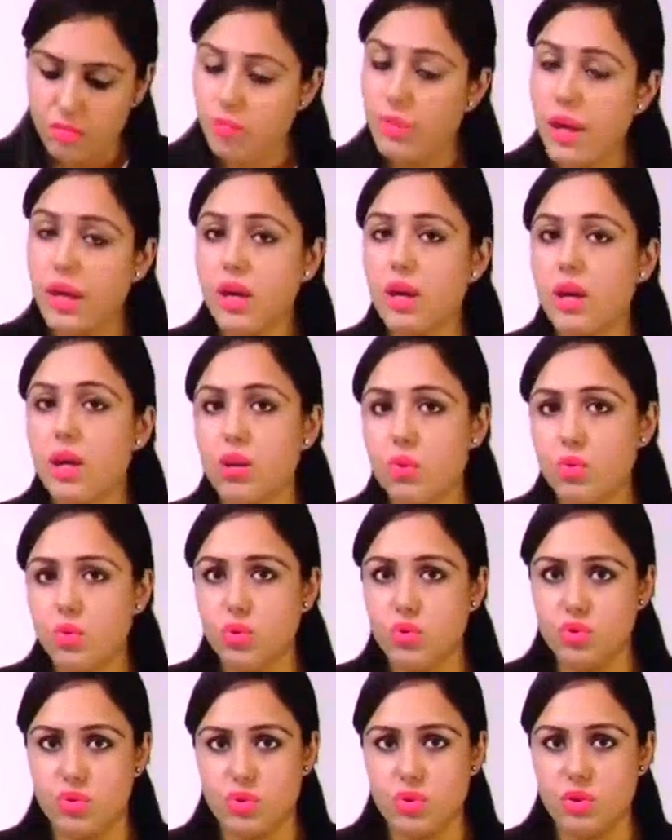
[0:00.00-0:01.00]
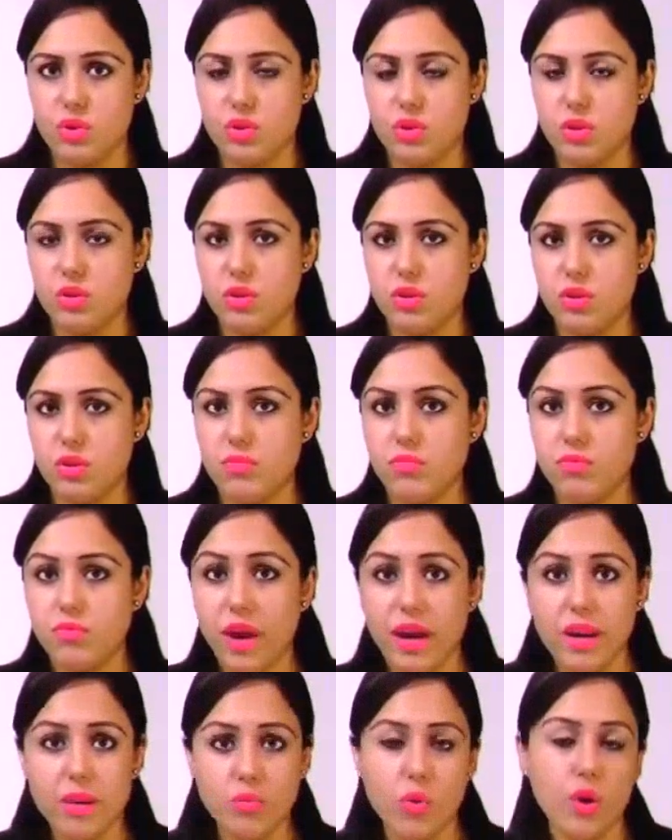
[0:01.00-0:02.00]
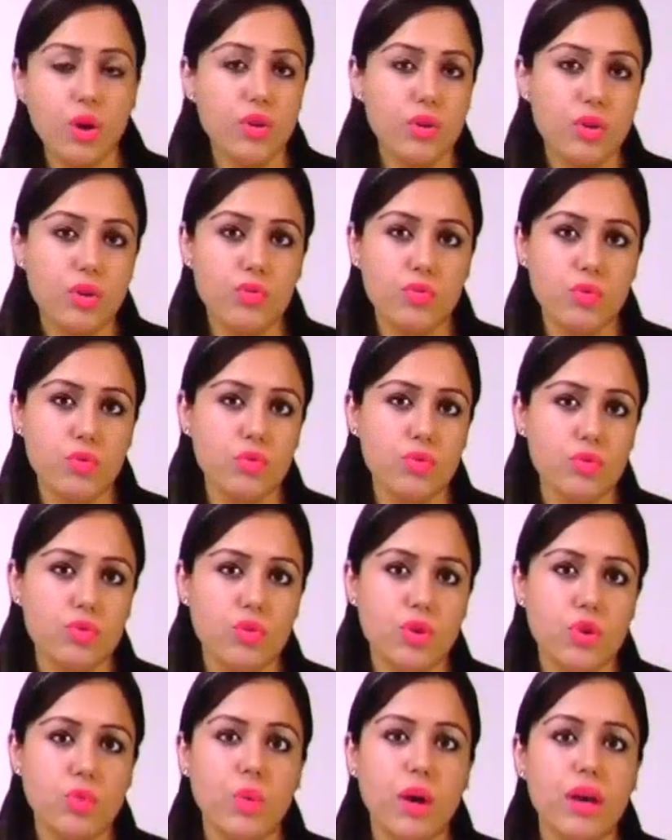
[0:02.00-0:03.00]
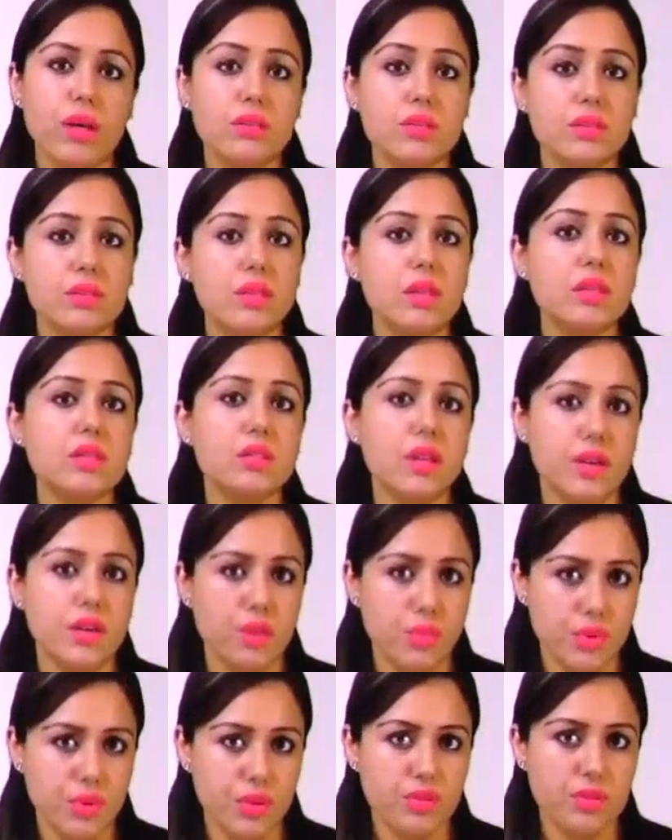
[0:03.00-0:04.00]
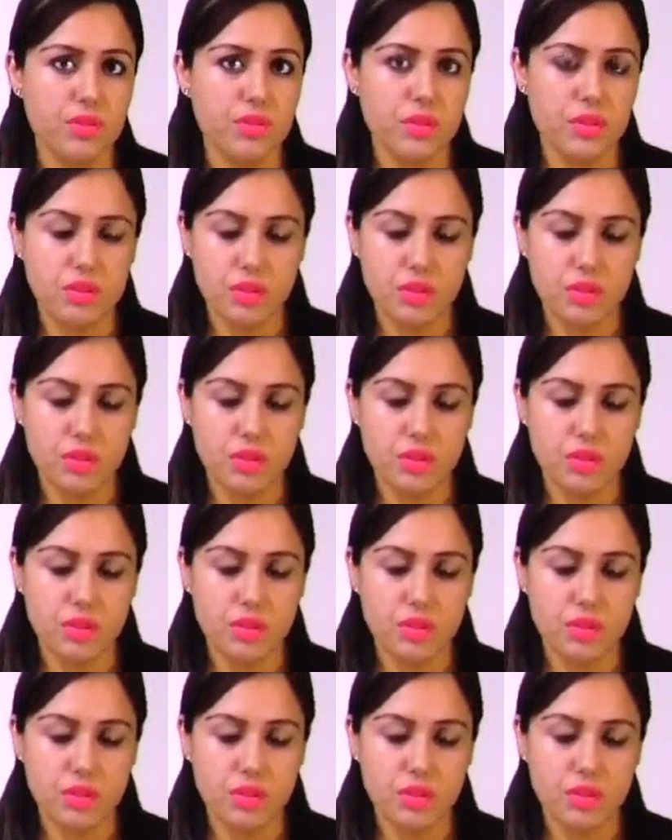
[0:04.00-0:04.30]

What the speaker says: Making glucose, one molecule of glucose requires 6 ATPs.